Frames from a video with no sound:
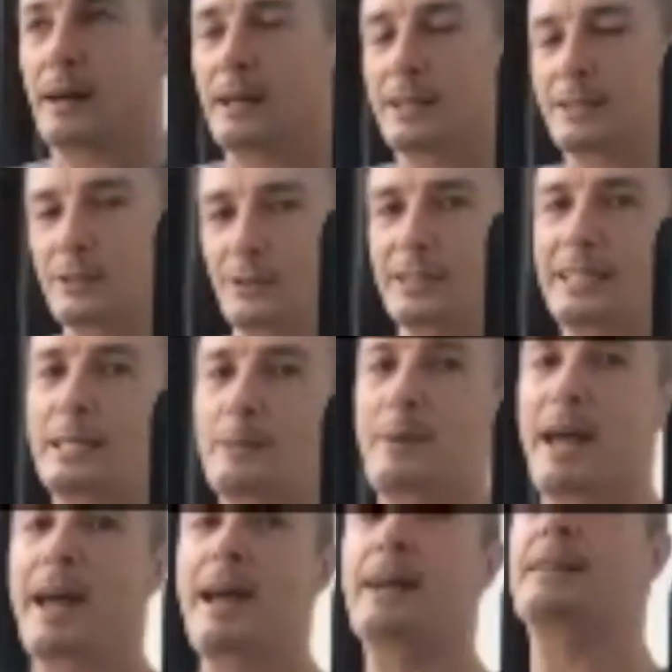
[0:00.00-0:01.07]
So lean
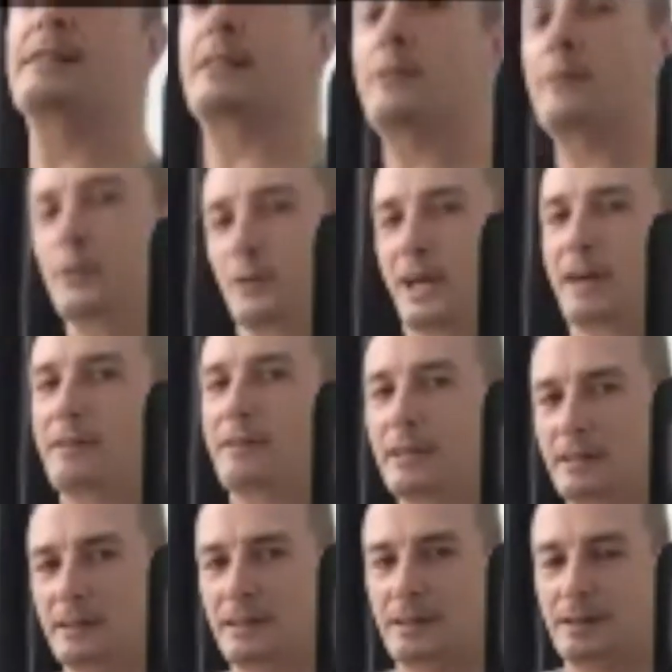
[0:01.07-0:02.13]
back as if you're
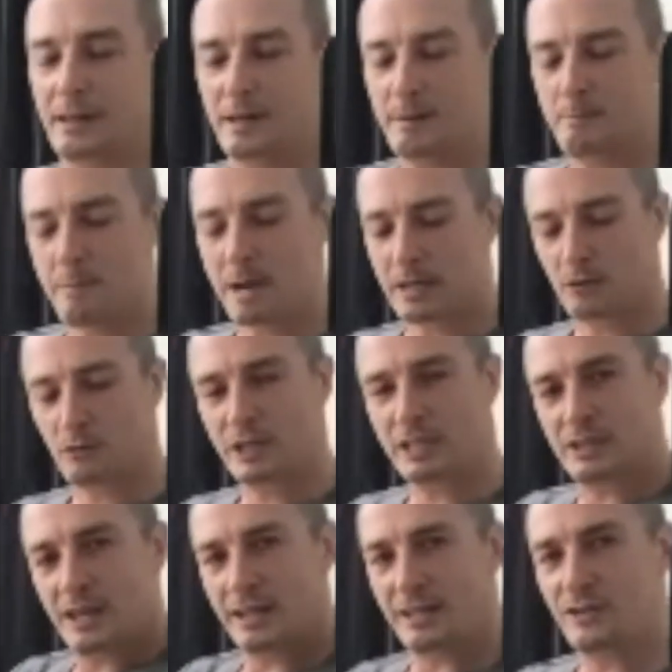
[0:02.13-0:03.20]
having a
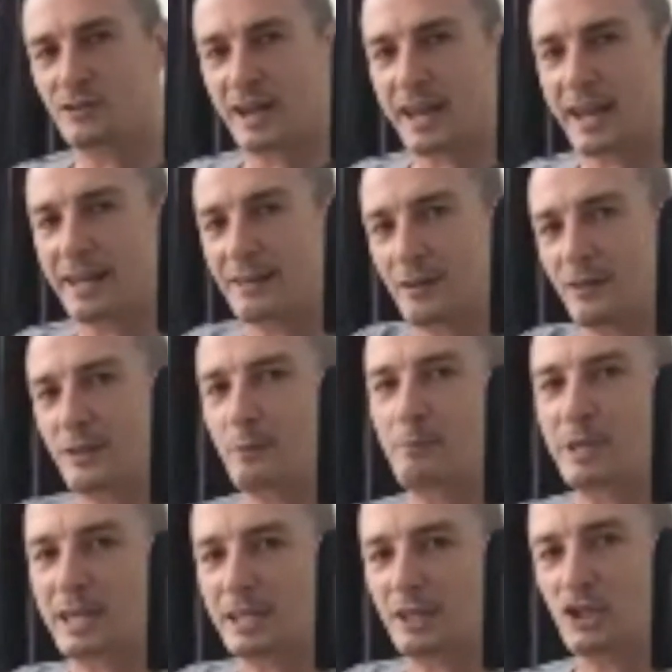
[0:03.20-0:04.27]
margarita in your hand on the
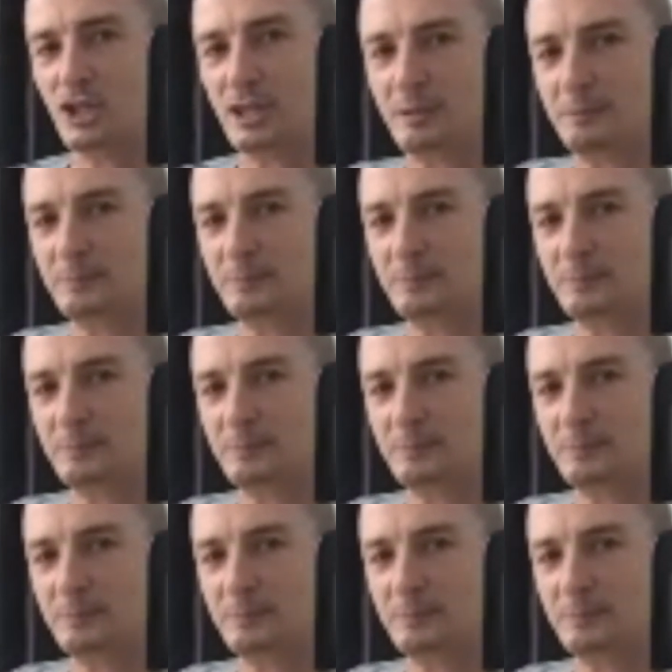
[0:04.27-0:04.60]
beach.